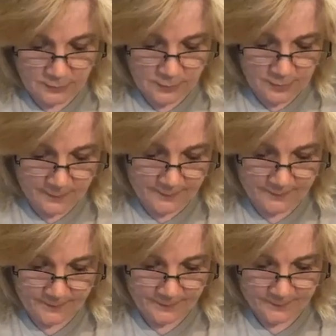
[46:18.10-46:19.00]
pull it through.
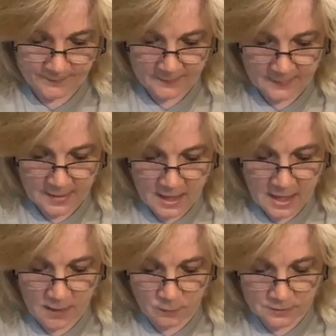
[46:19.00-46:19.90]

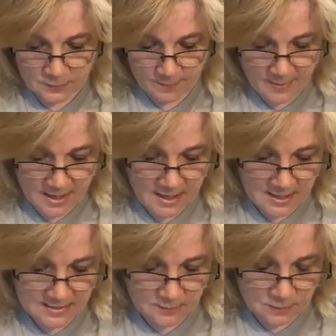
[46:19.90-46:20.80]
It works with
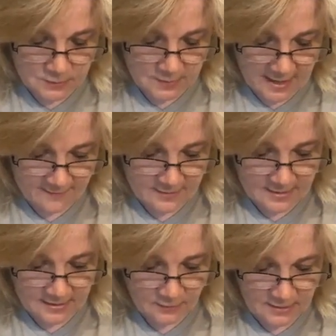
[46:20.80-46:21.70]
beads, it works with
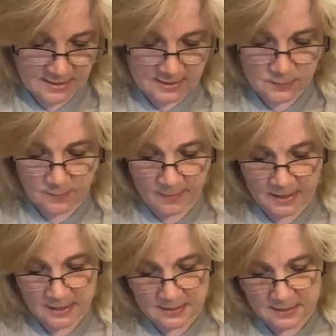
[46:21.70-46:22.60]
everything. The only thing is with
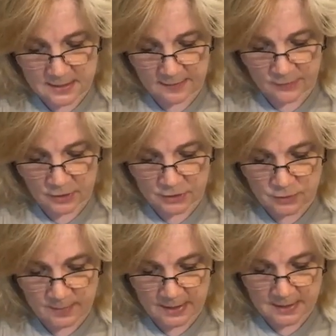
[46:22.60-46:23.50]
beads, if you're going
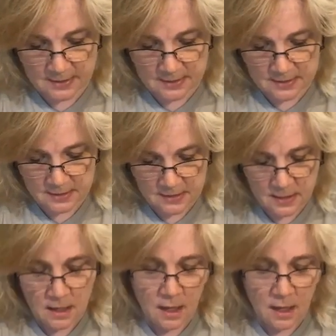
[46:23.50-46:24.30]
to do beads,